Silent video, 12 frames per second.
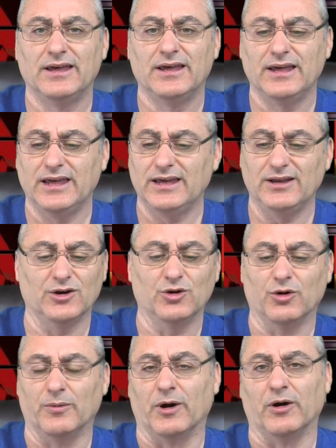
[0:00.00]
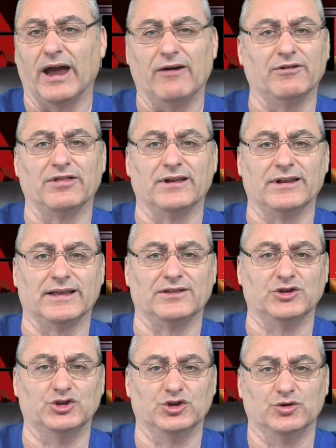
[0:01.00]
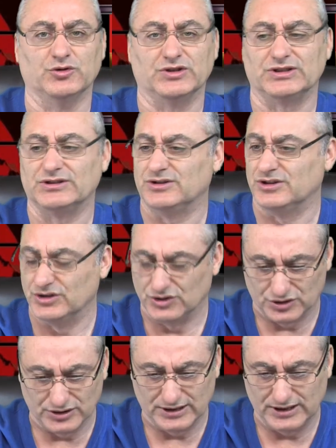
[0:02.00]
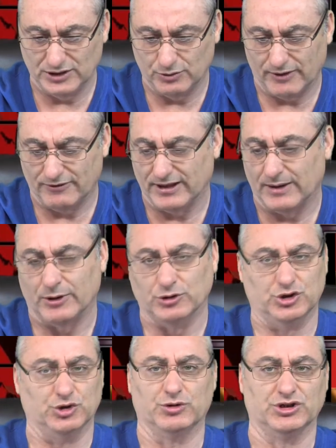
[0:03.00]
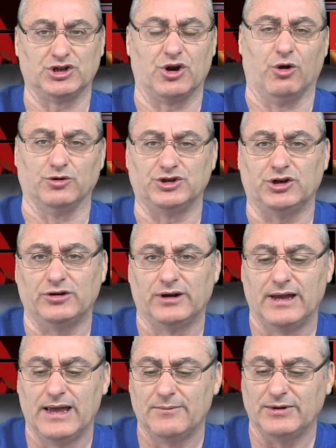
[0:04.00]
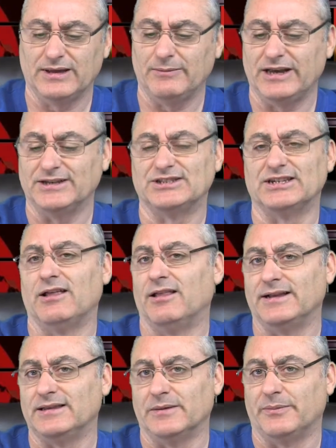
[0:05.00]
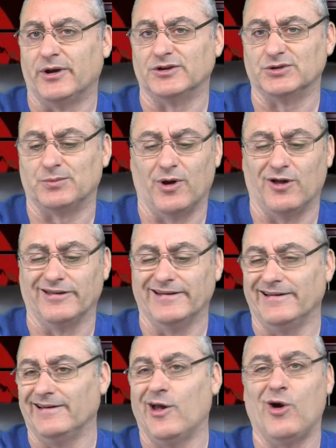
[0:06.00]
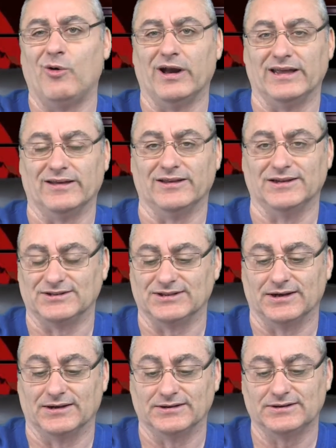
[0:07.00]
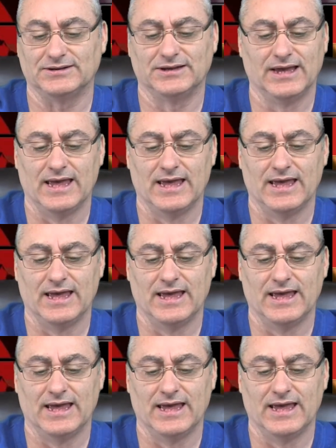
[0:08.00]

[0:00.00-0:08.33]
He knew about everything that the Jews did. He knew everything about Jewish culture. But they make it sound like the Apostle Paul didn't know any of these things.